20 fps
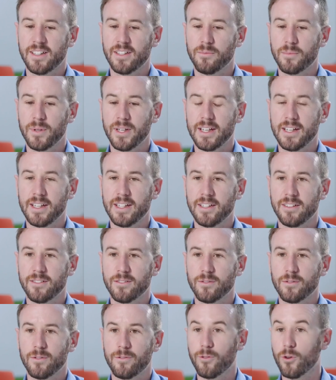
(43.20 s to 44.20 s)
It could be
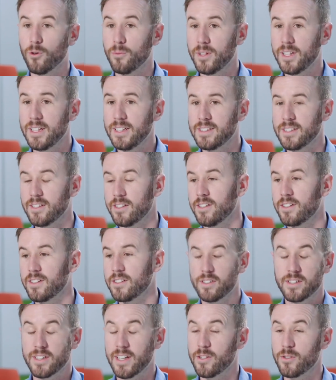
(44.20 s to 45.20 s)
formally, so you
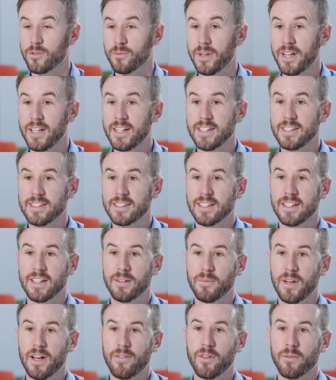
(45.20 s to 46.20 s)
could schedule meetings,
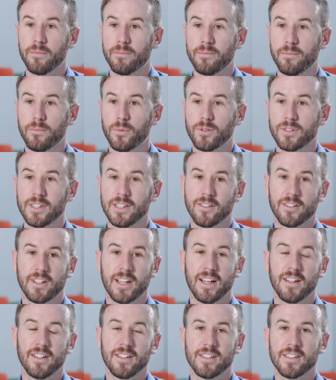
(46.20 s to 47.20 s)
have them booked in on
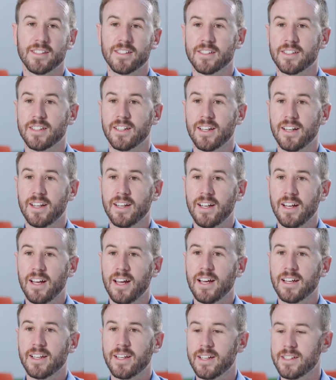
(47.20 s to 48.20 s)
calendars and
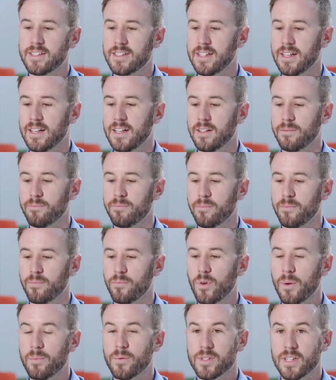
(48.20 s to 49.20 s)
get
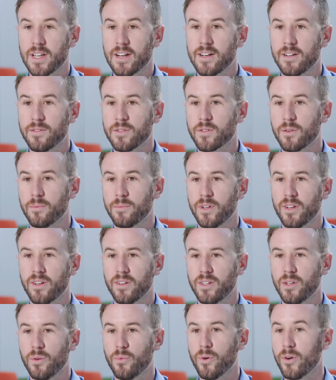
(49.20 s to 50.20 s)
representatives from
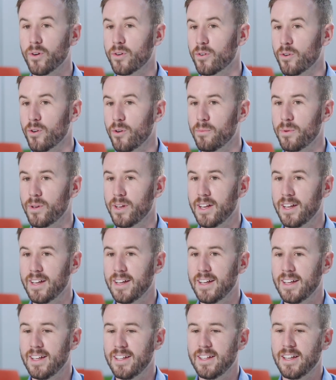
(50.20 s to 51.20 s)
your work group
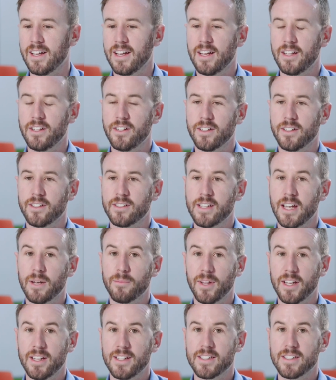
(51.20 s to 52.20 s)
and your
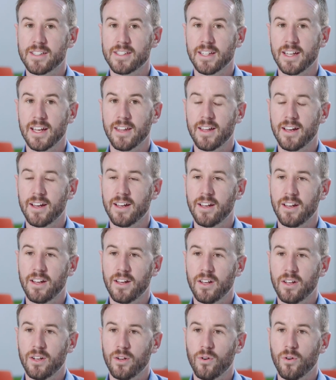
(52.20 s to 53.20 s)
team leaders together.
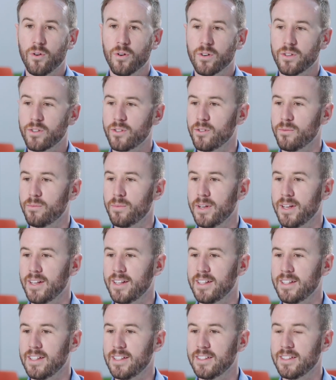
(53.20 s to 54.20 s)
Or it could
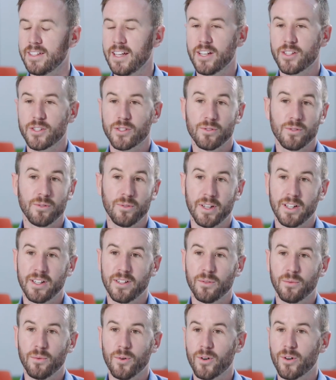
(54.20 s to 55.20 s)
be casual, where
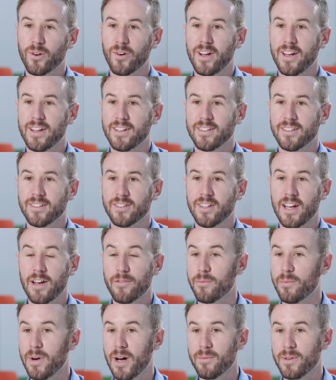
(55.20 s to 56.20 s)
you walk around or
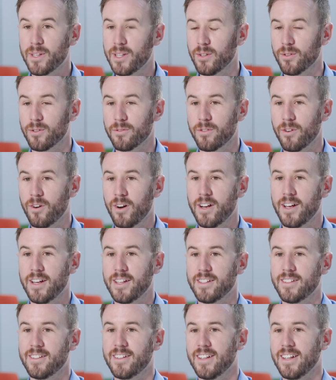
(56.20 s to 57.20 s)
have a barbecue on
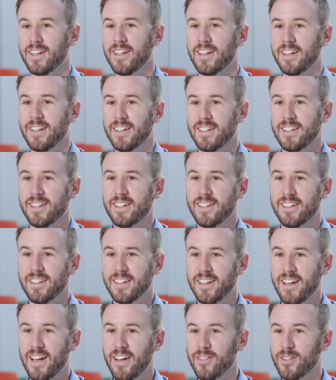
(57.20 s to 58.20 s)
Friday
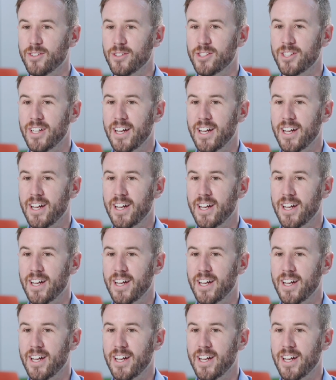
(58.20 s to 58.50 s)
and have a good